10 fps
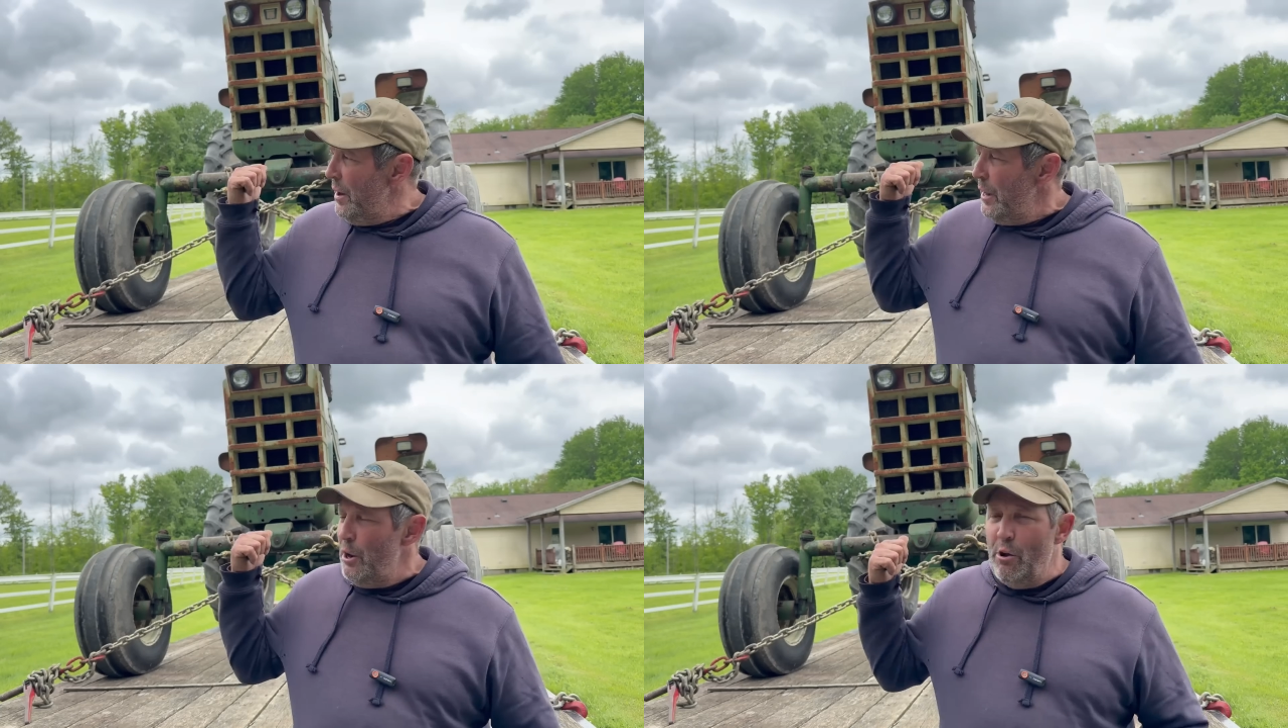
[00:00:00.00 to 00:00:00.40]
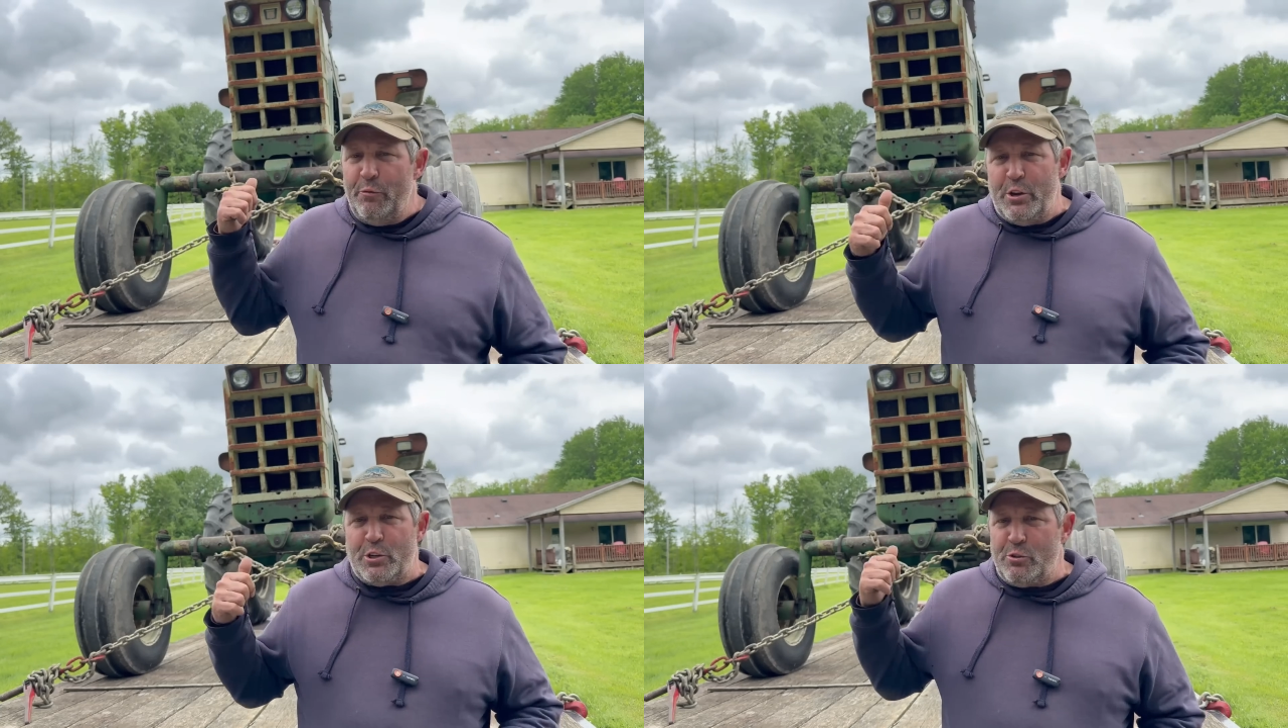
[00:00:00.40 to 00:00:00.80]
You know,
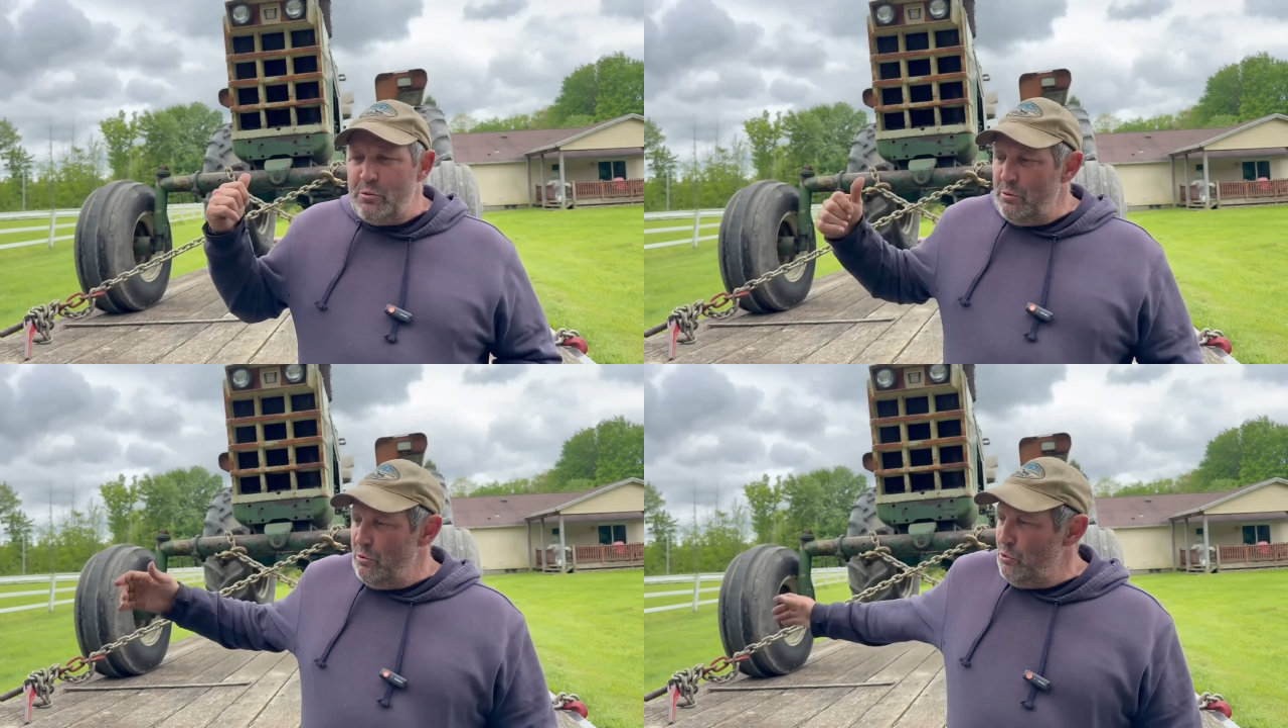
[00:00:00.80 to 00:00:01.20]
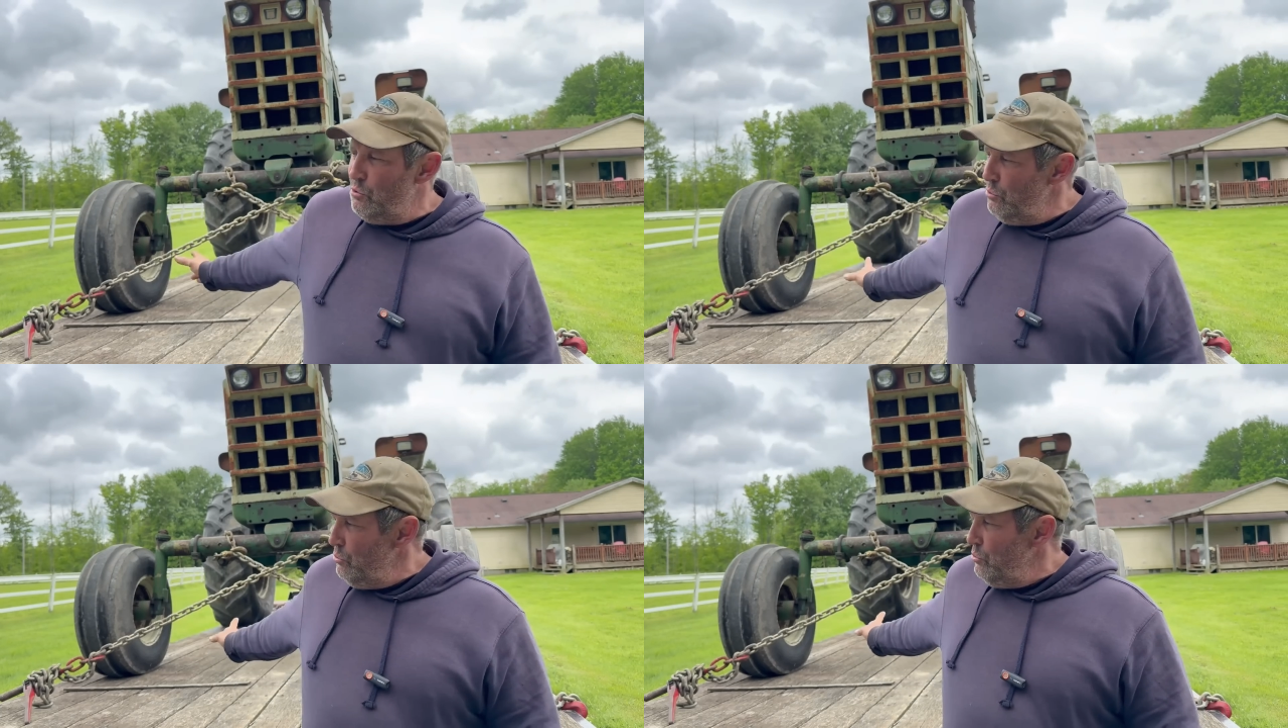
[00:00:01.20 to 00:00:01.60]
if this
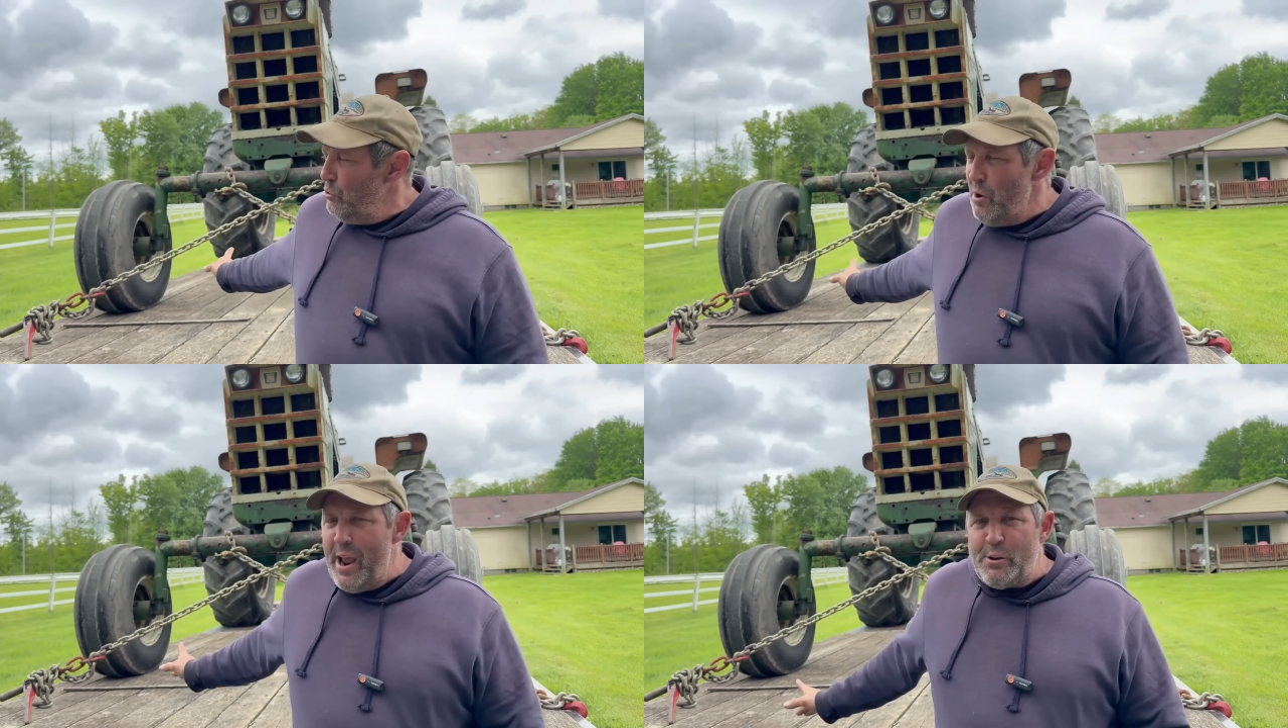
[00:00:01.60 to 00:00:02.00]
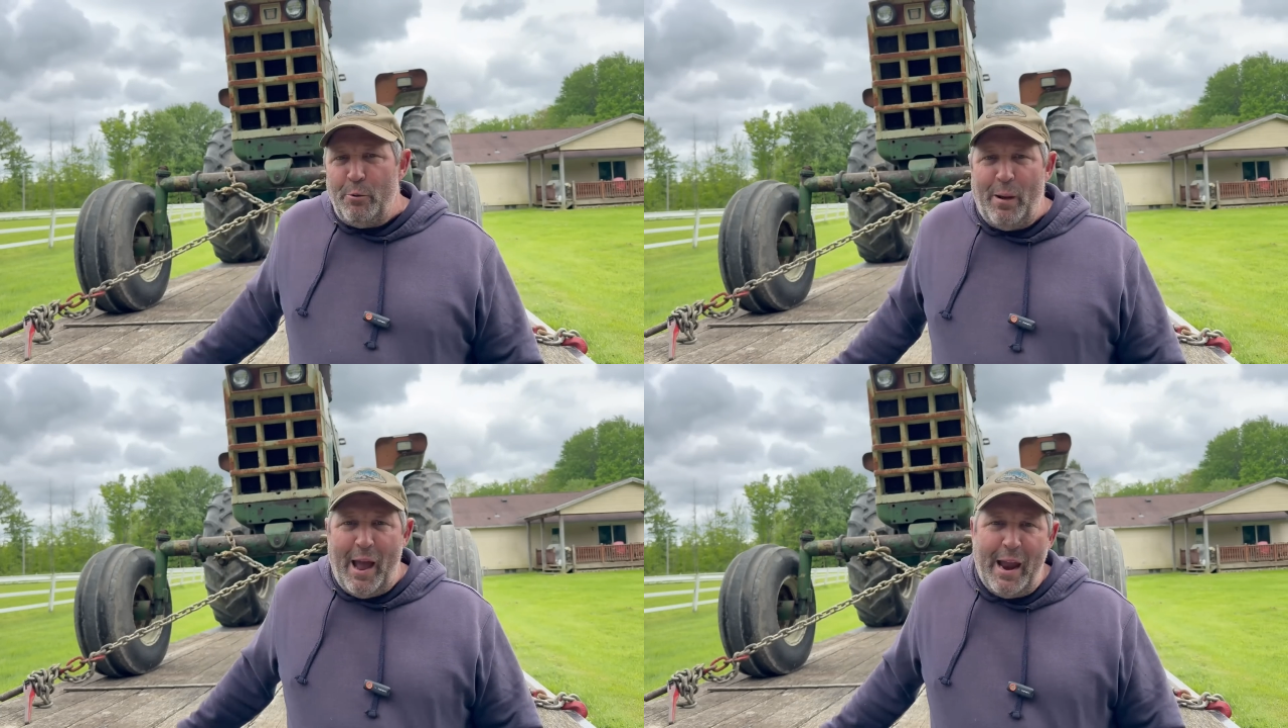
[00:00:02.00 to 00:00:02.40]
tractor
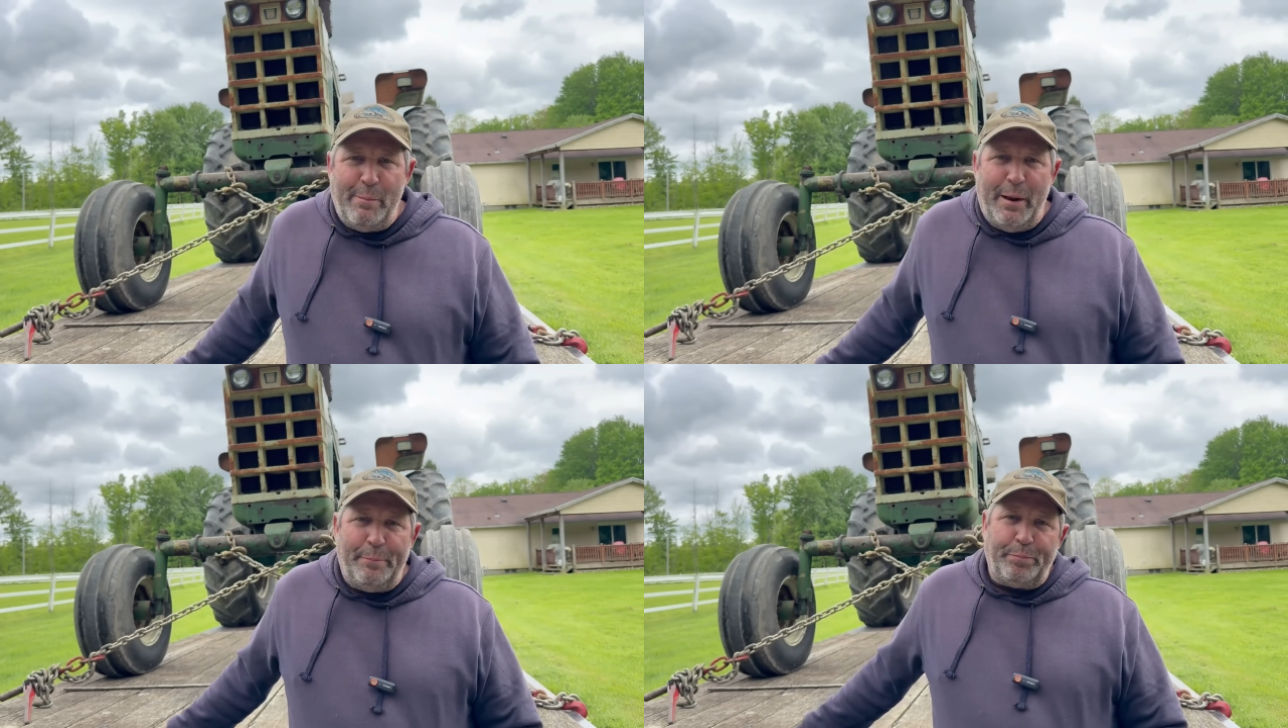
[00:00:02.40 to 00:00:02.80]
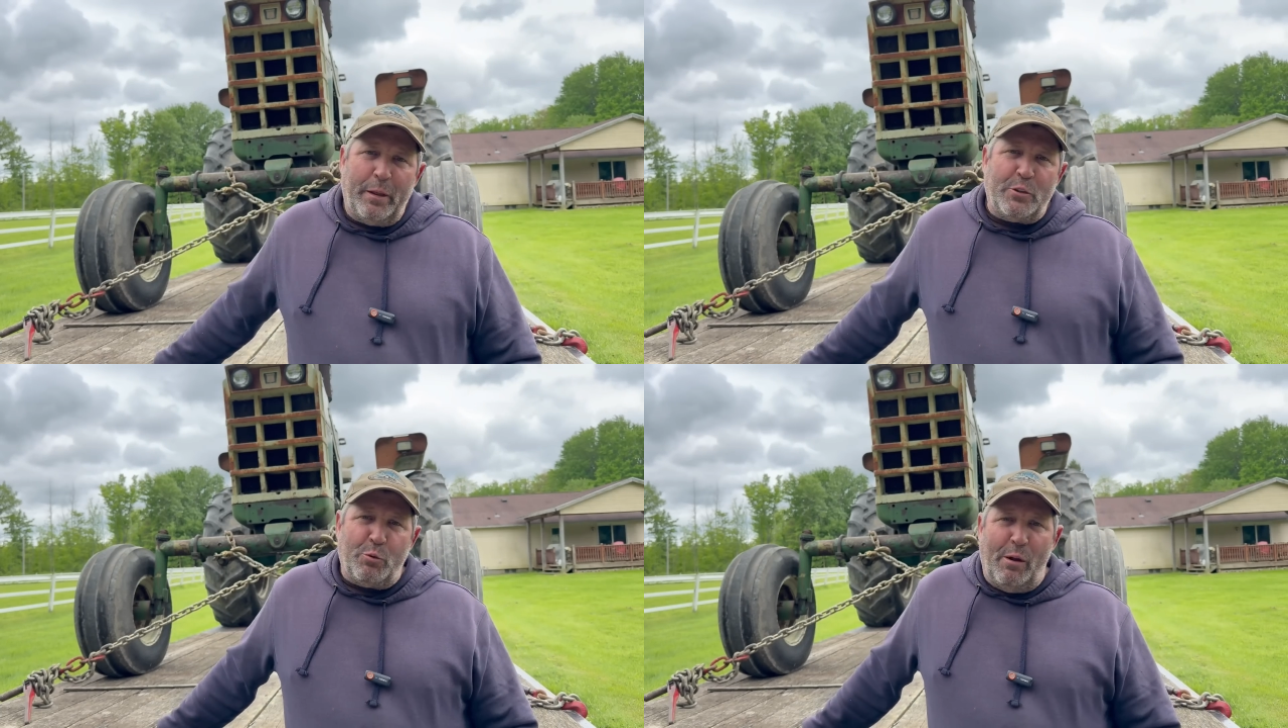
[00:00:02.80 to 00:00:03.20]
behind me,
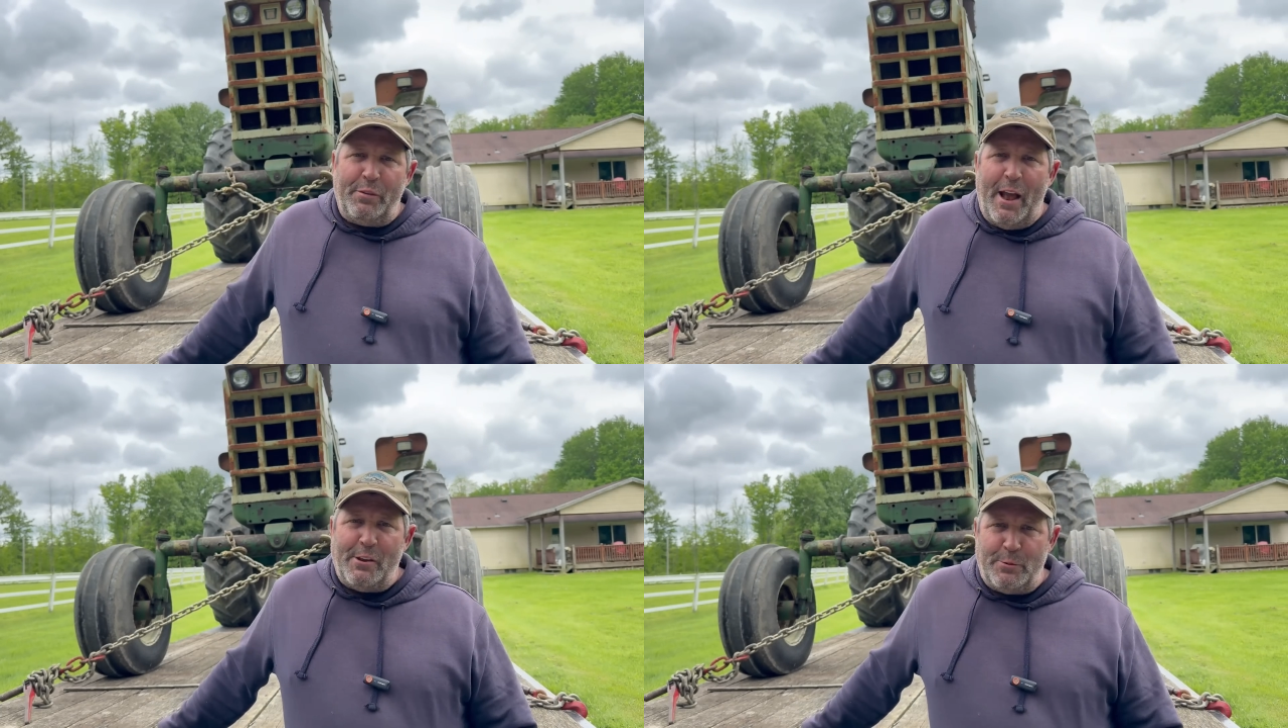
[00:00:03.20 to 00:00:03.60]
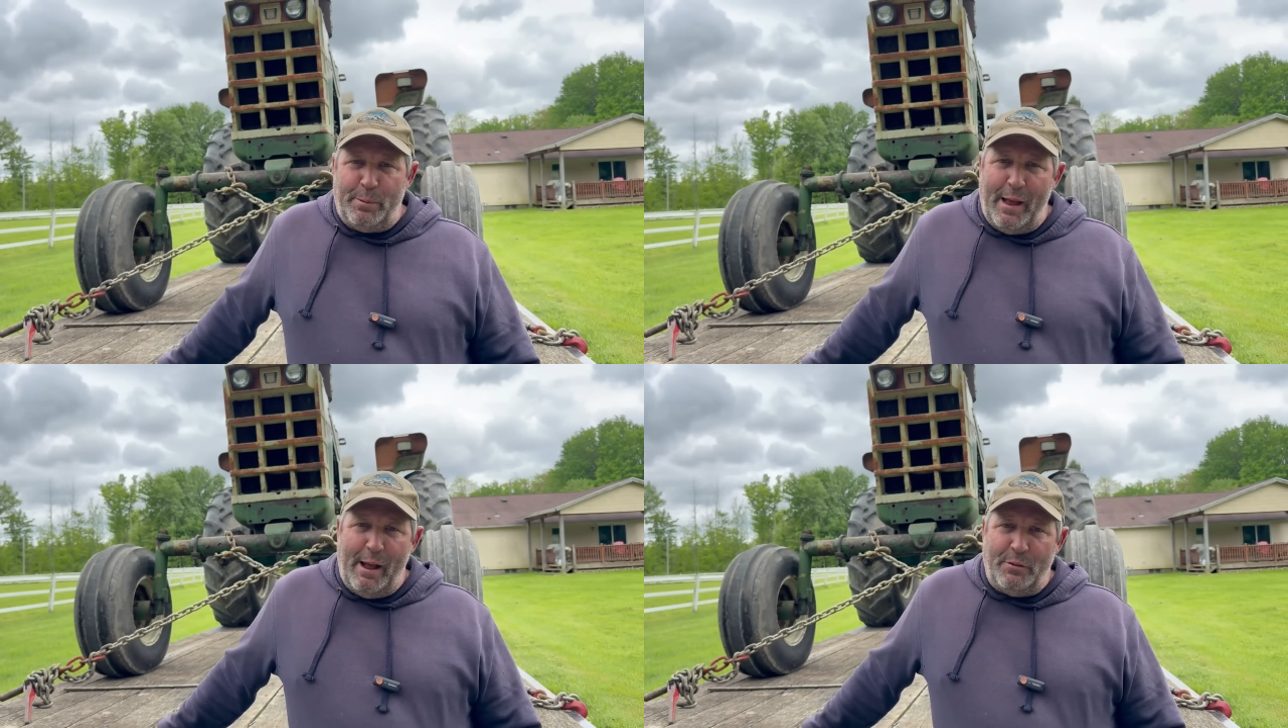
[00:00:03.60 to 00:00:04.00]
it's 12,000
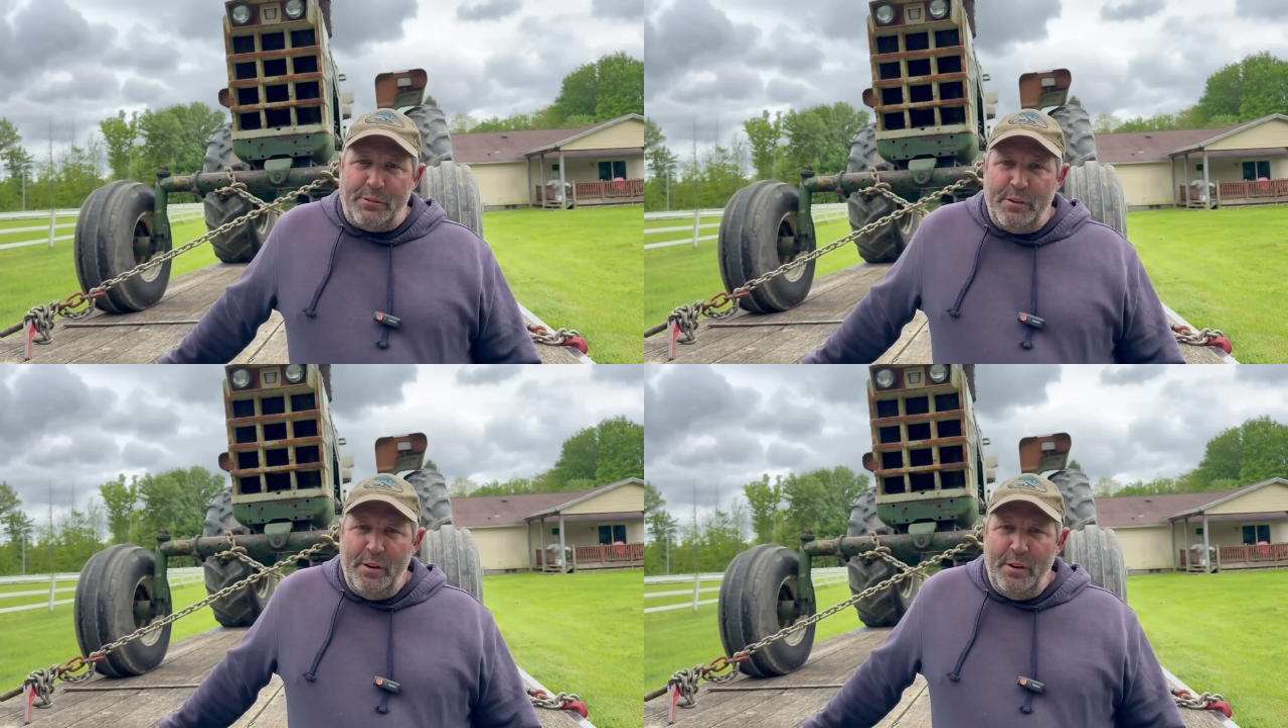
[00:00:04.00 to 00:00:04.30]
pounds.